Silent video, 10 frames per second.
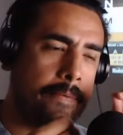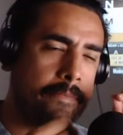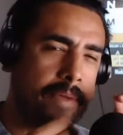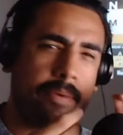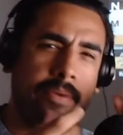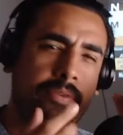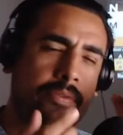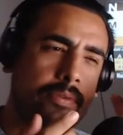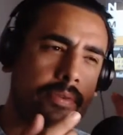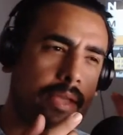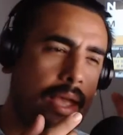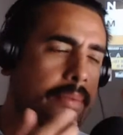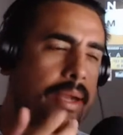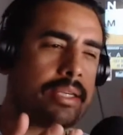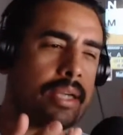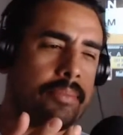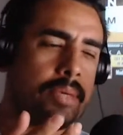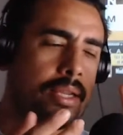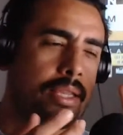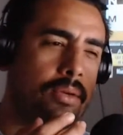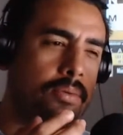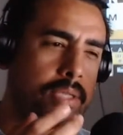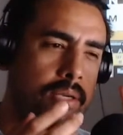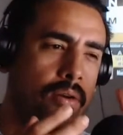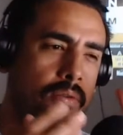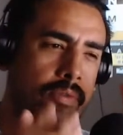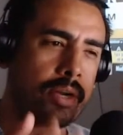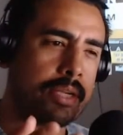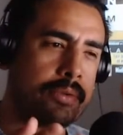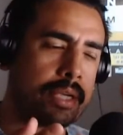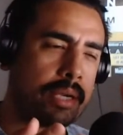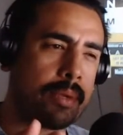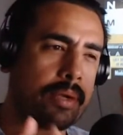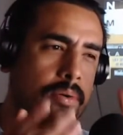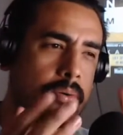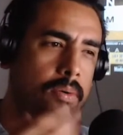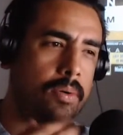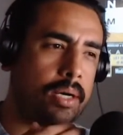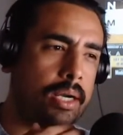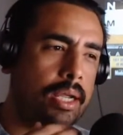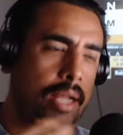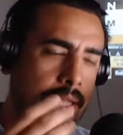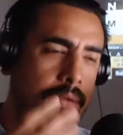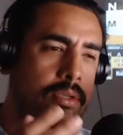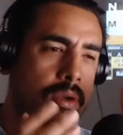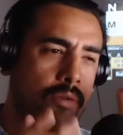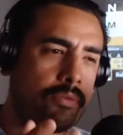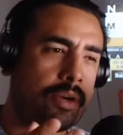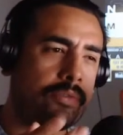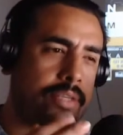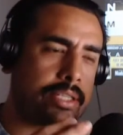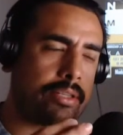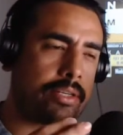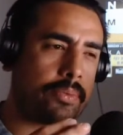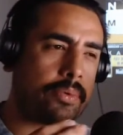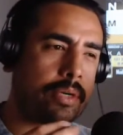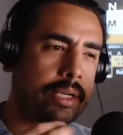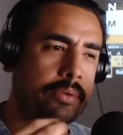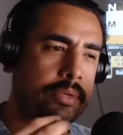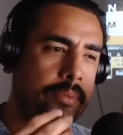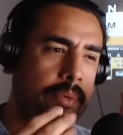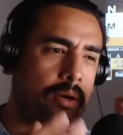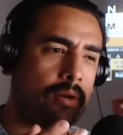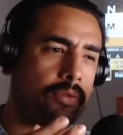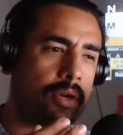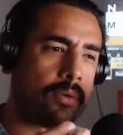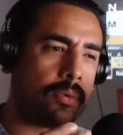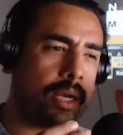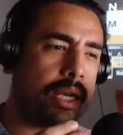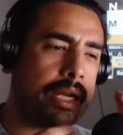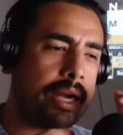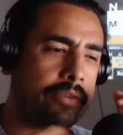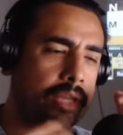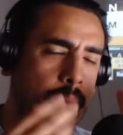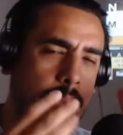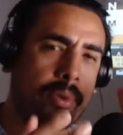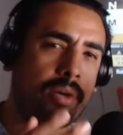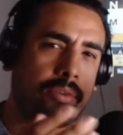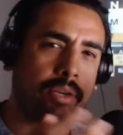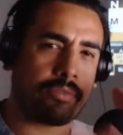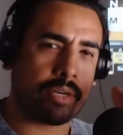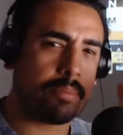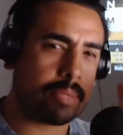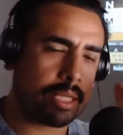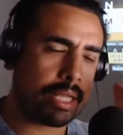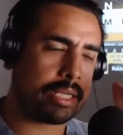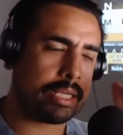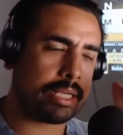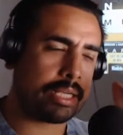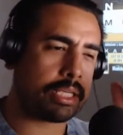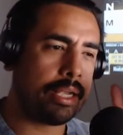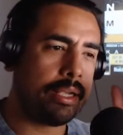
maybe it was, I'm not sure. I'm trying to think. Was it Carl Froch he was talking about, or I think it was Carl Froch versus Andre Ward, and he was talking about Carl Froch needing everything to be perfect for him to land his shot,